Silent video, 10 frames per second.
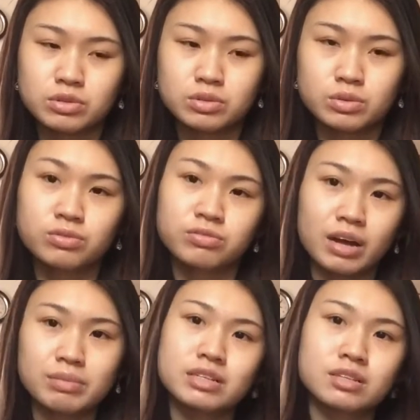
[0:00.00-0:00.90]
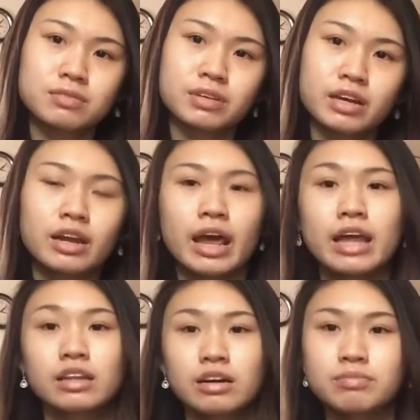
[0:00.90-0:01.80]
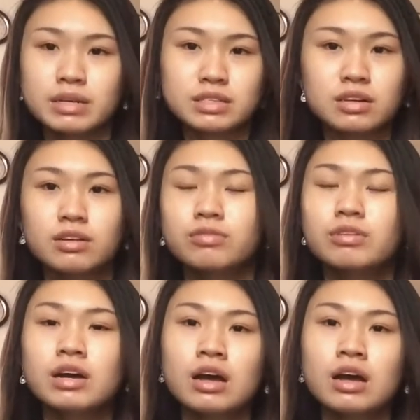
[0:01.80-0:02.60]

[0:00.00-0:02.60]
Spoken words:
to find myself again and love myself,